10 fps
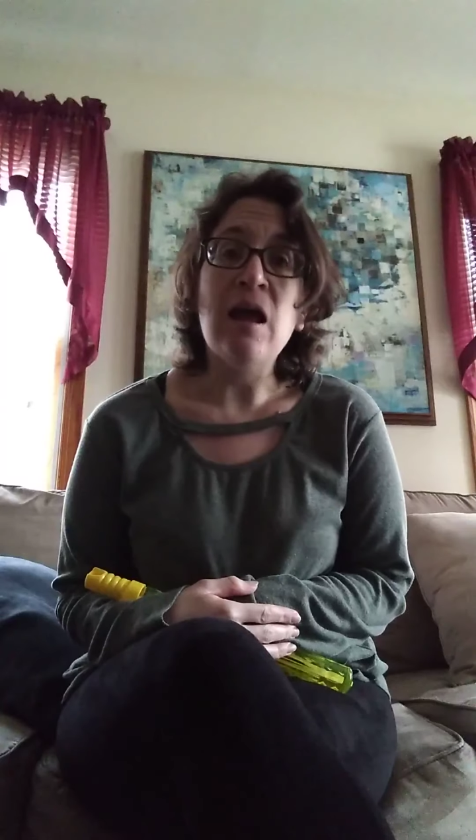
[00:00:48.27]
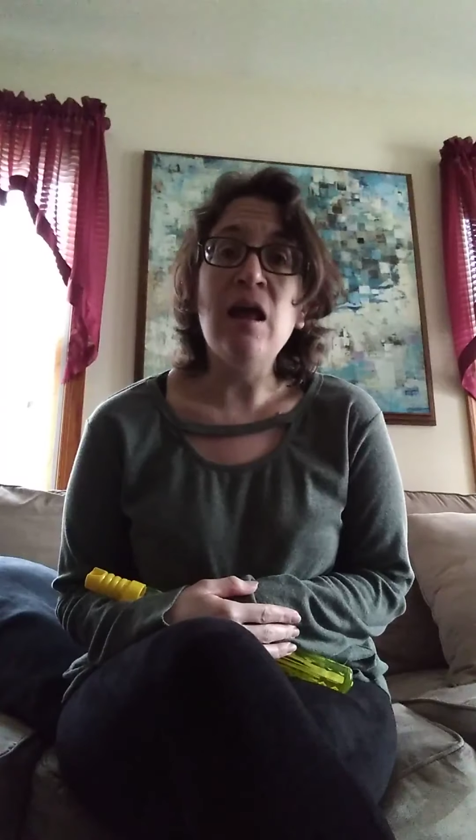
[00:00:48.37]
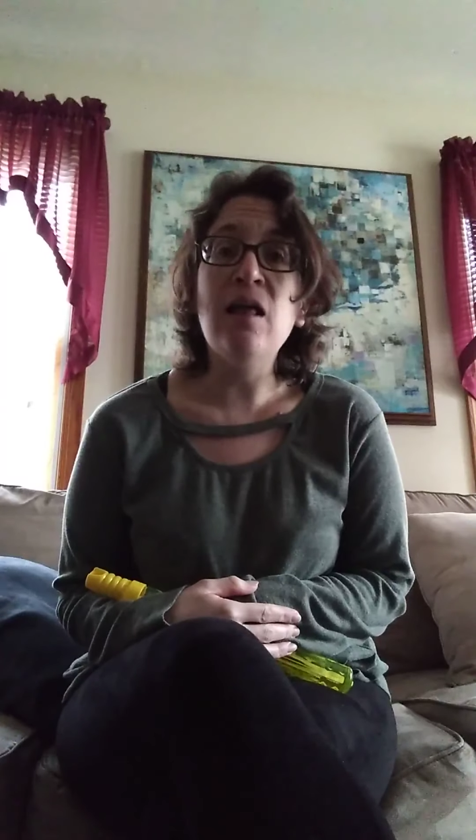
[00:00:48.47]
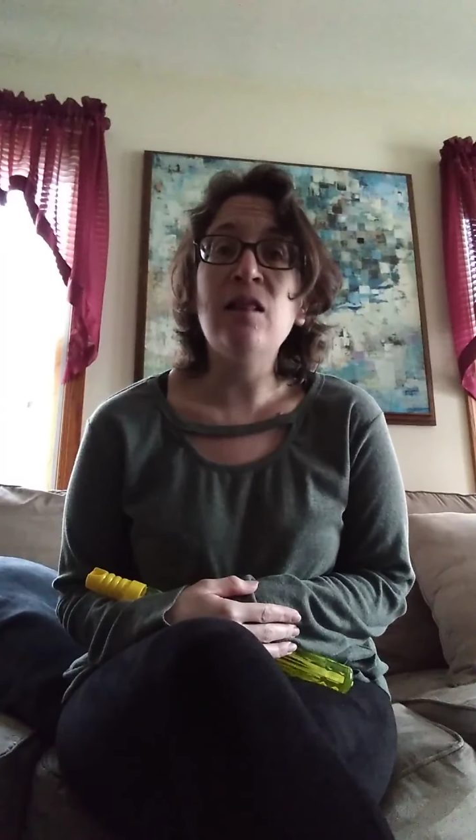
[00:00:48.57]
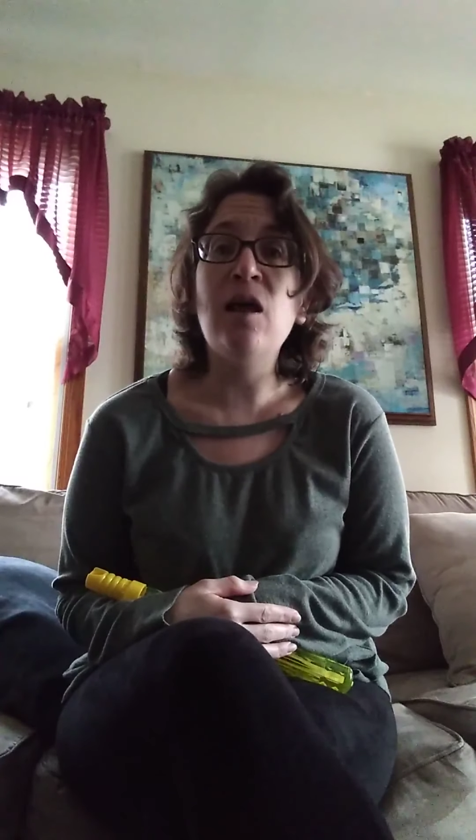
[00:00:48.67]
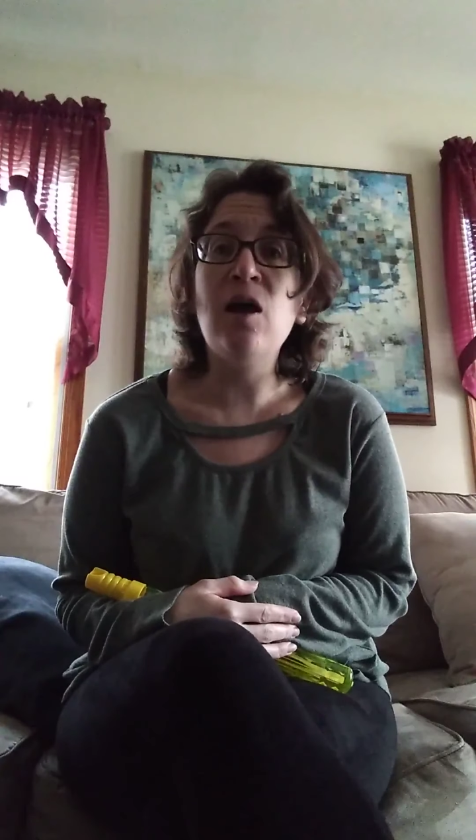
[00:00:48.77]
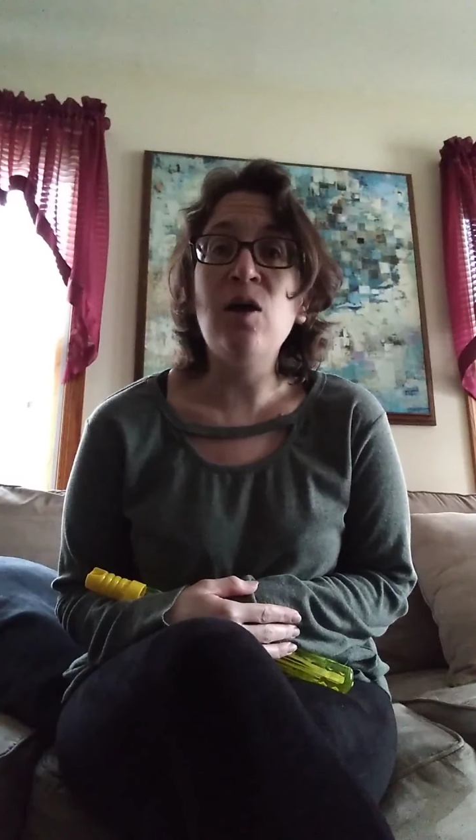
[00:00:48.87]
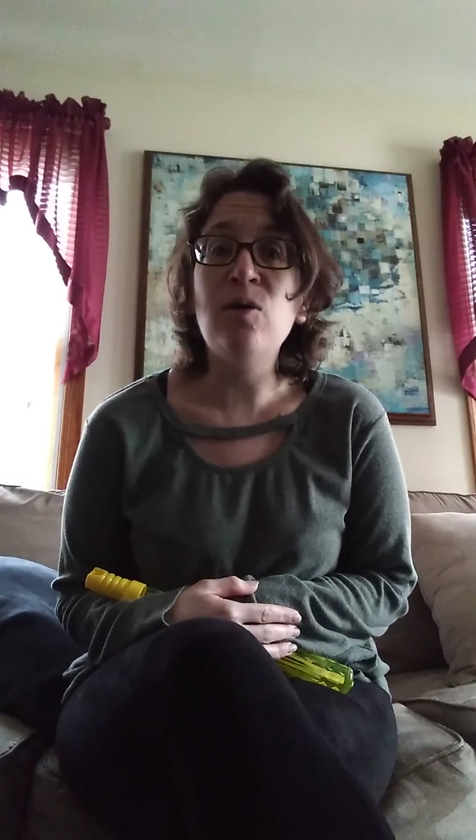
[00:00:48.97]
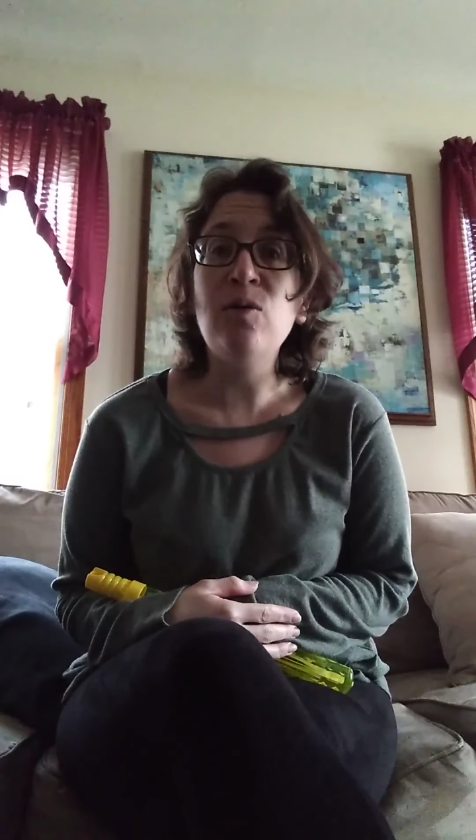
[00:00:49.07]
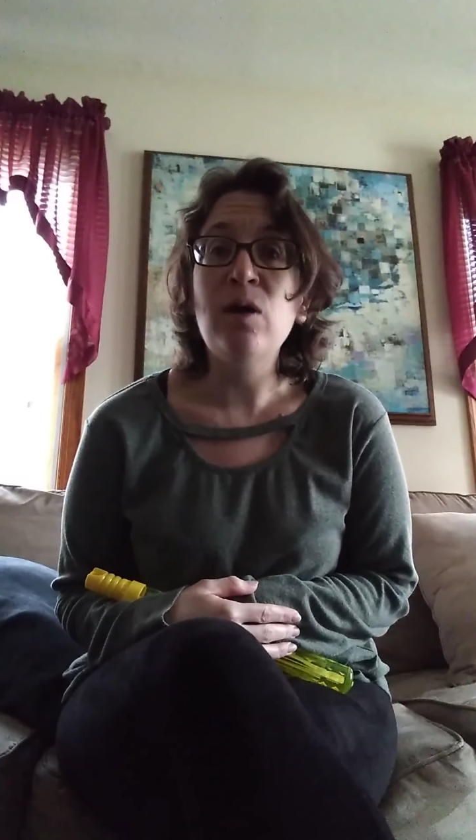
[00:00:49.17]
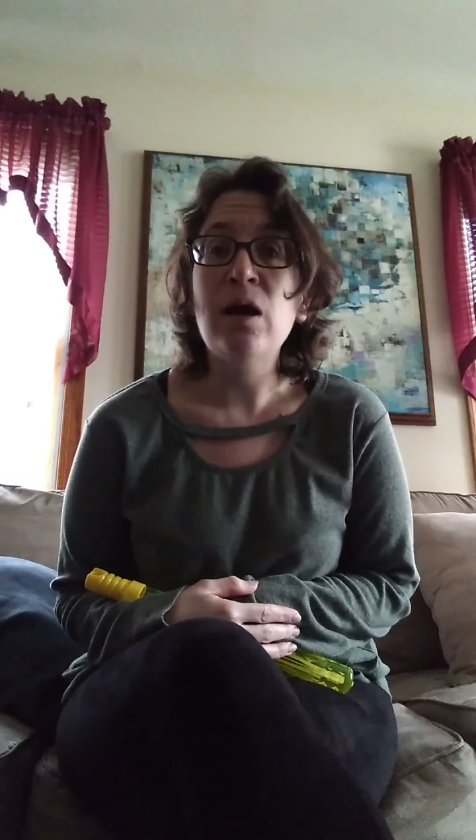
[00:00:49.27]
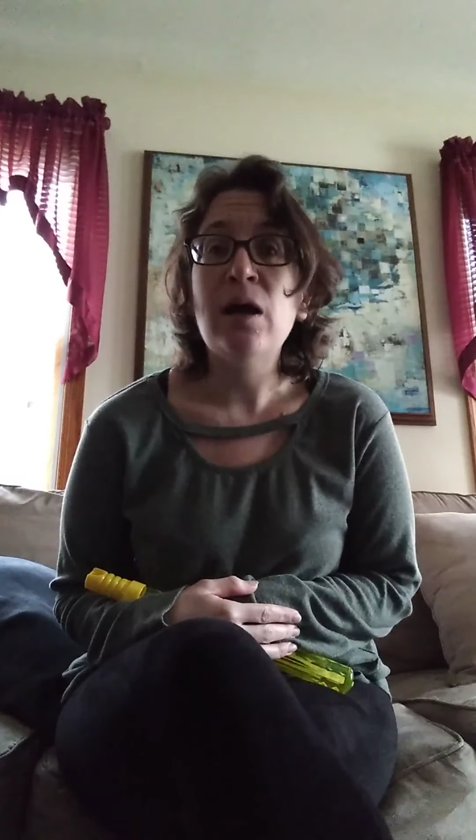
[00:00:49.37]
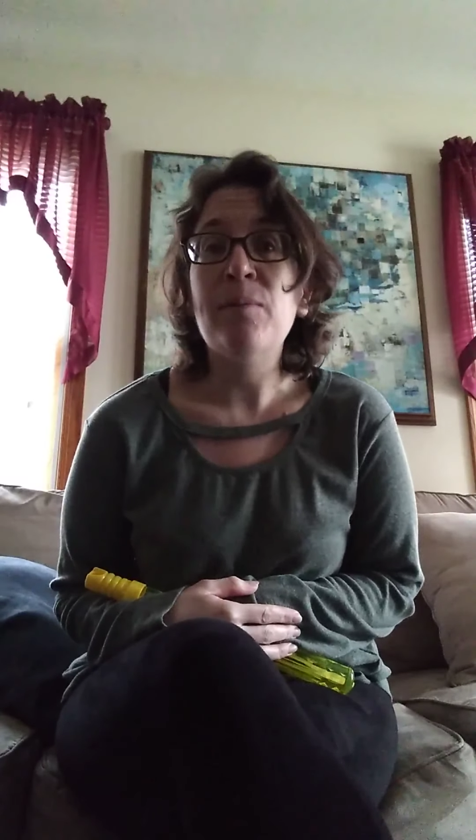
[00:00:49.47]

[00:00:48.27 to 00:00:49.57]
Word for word: Hello,